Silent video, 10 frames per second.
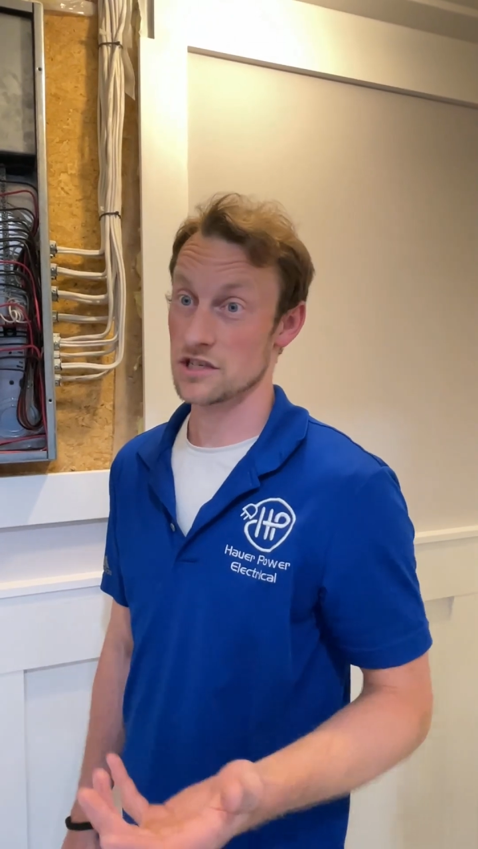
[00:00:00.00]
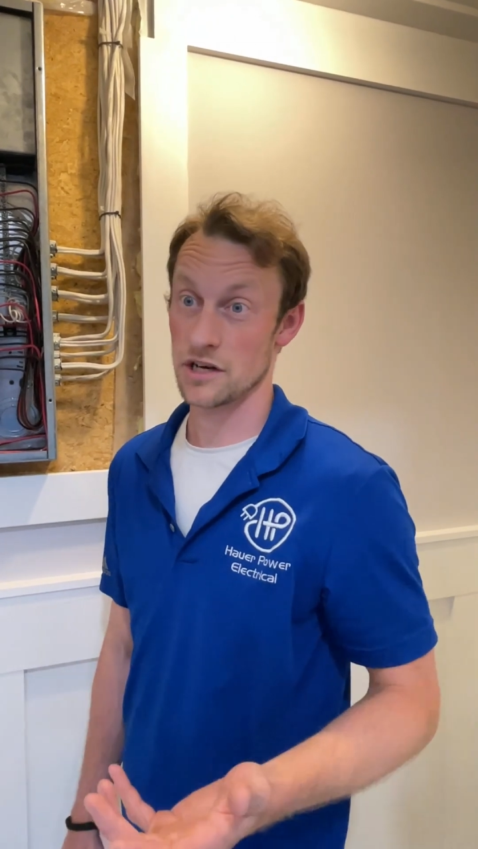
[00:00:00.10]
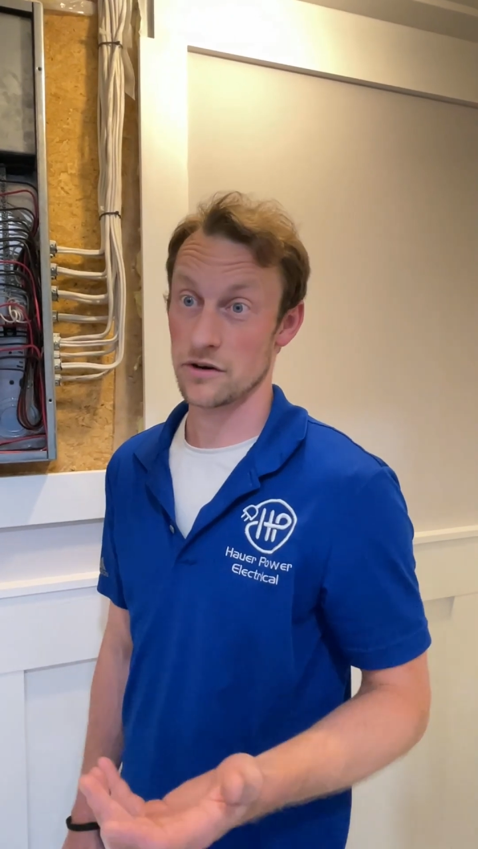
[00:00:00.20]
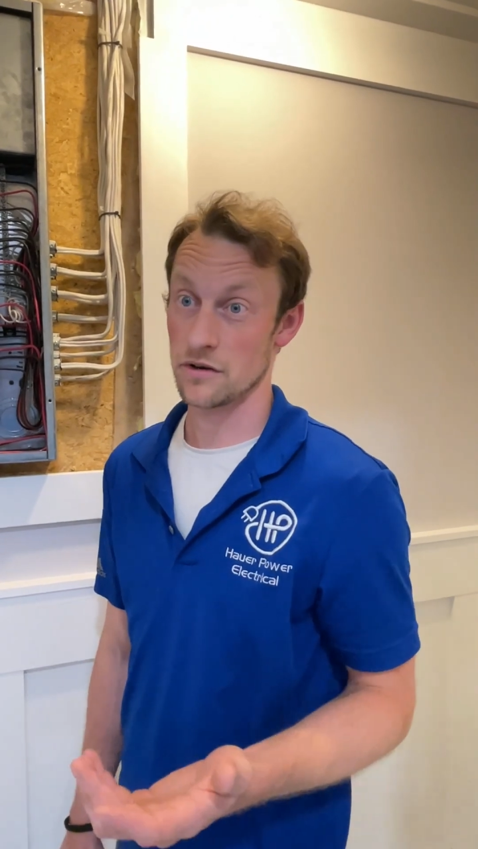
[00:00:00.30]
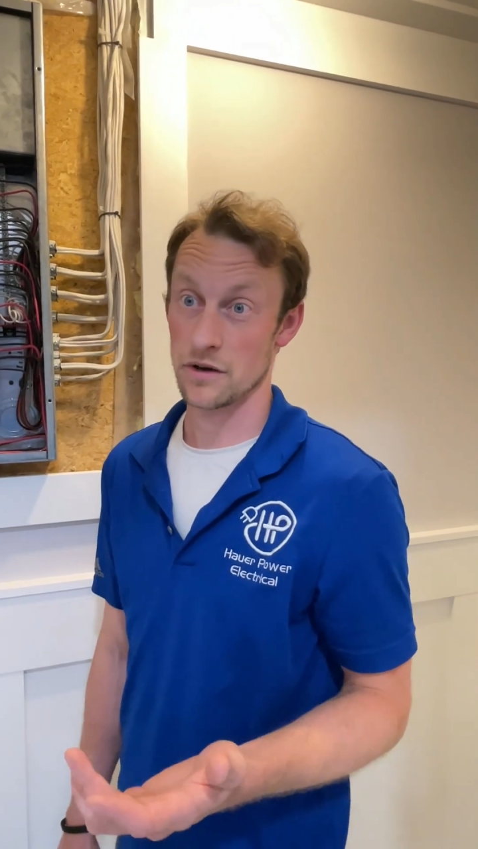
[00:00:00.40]

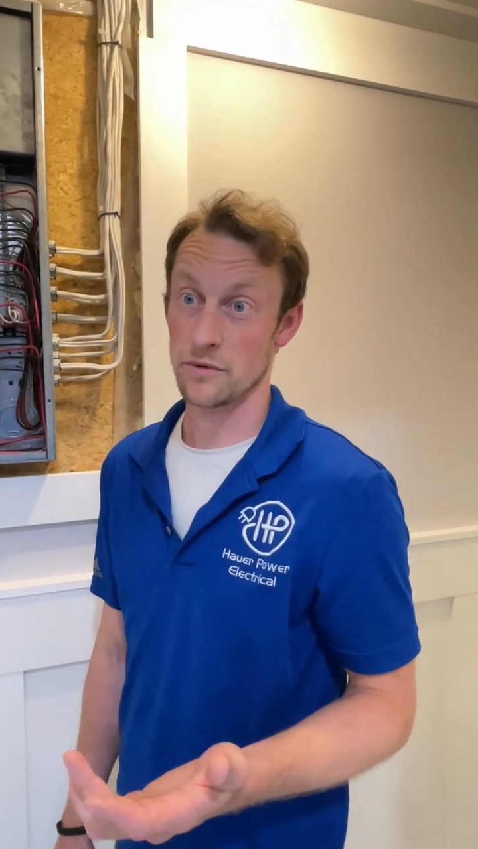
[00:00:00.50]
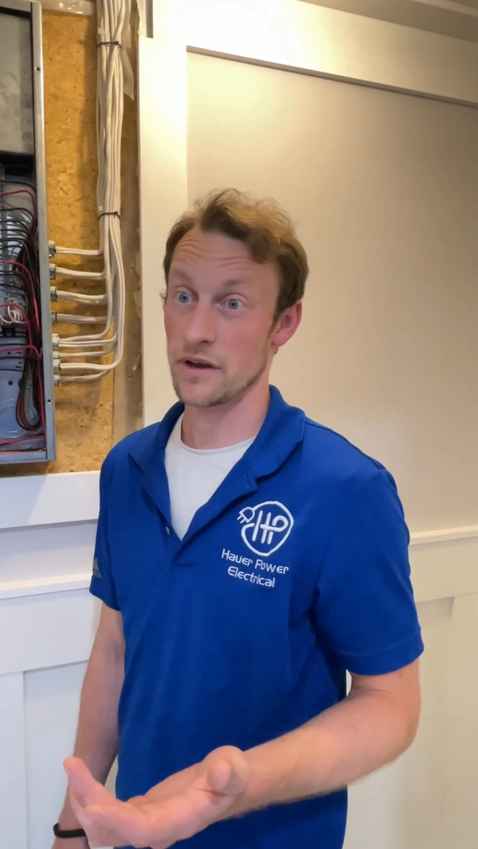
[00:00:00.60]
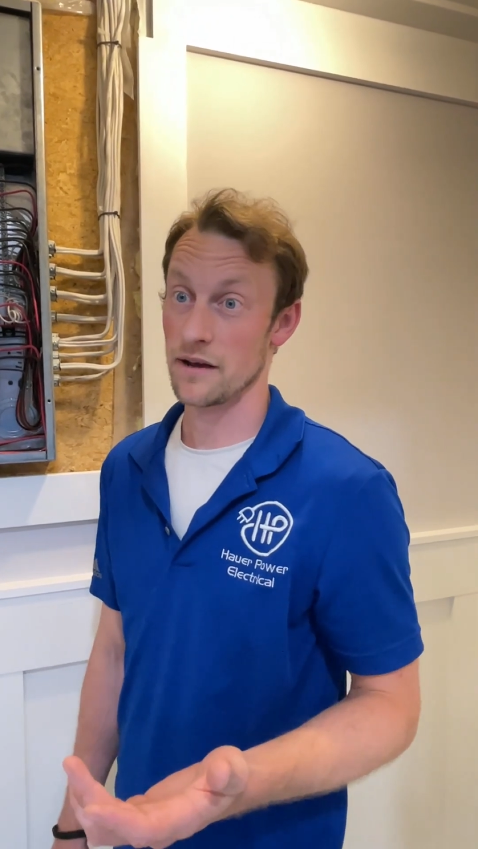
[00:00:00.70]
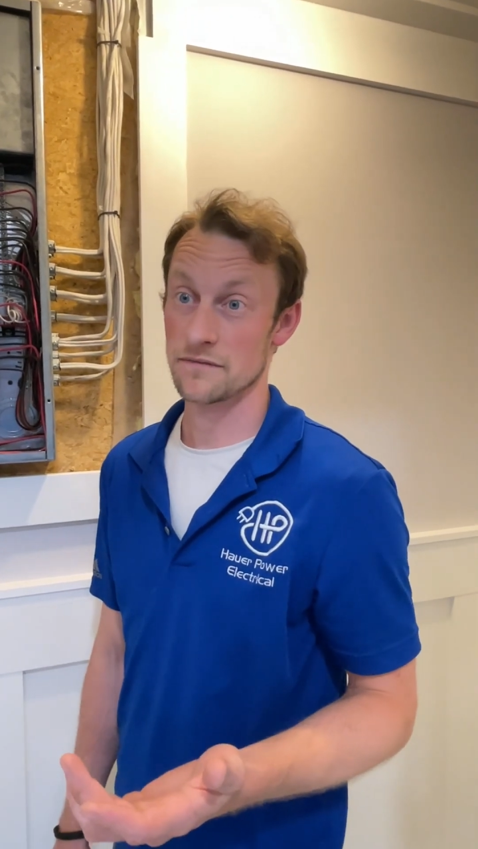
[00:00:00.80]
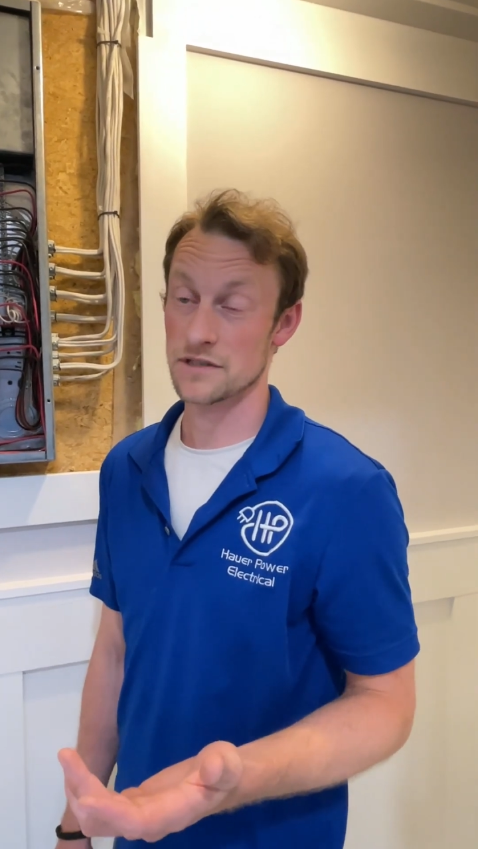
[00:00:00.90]
scenario that we
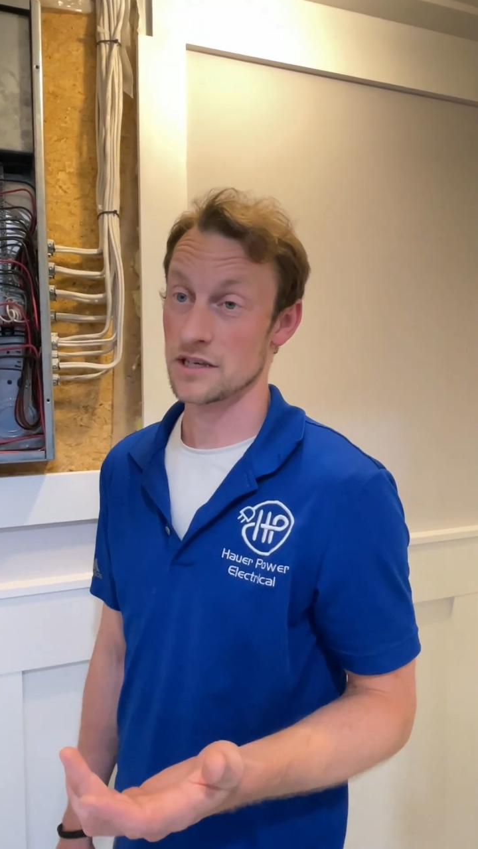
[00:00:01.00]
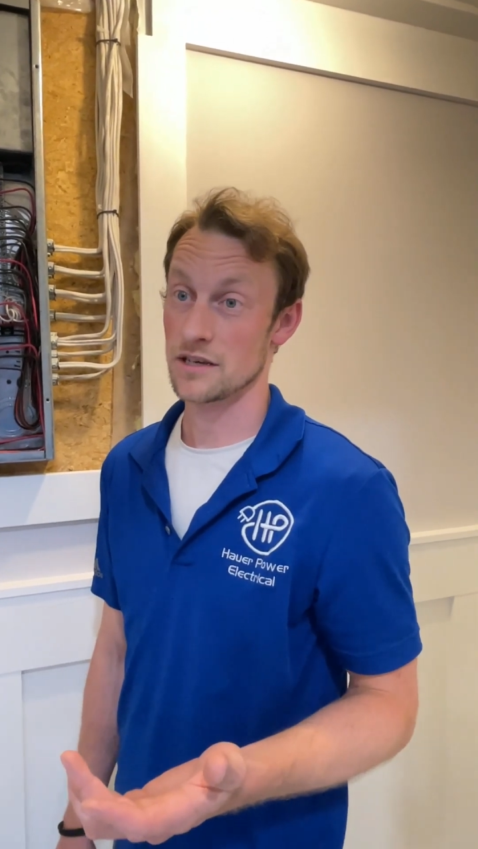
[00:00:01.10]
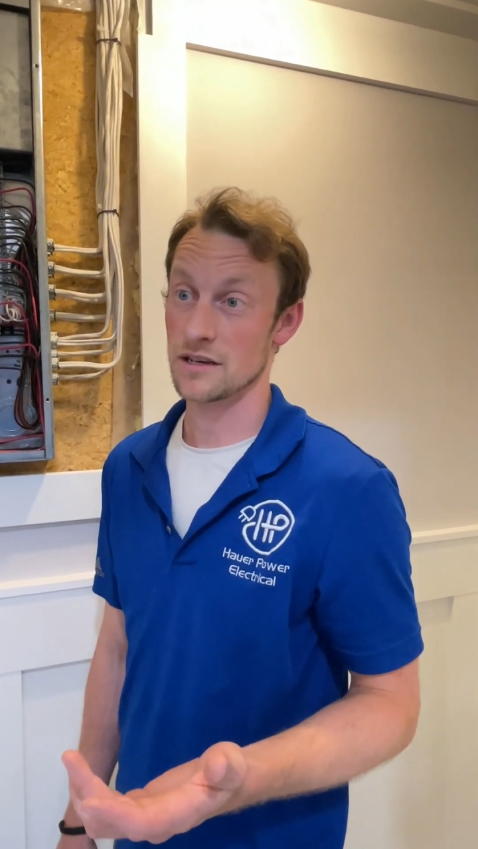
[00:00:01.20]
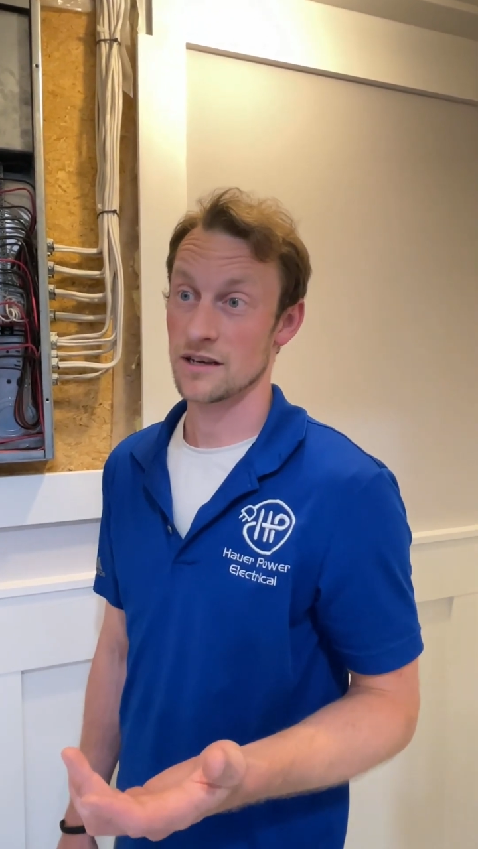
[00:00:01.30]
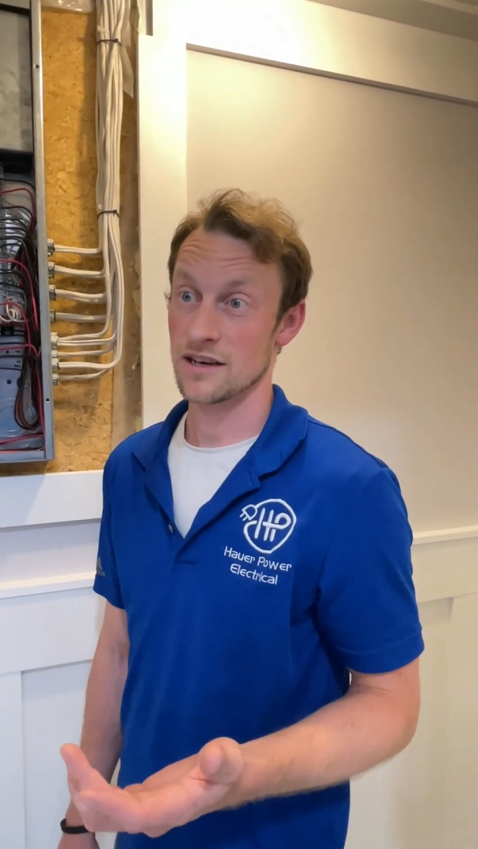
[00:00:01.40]
have
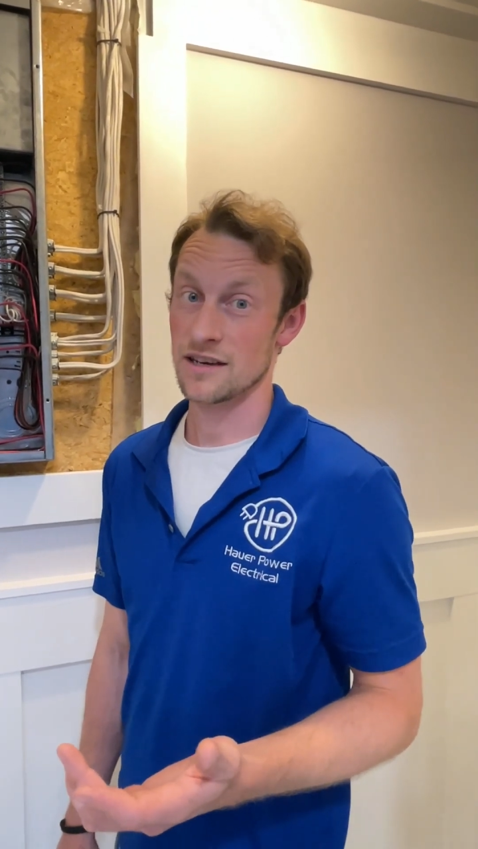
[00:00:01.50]
seen,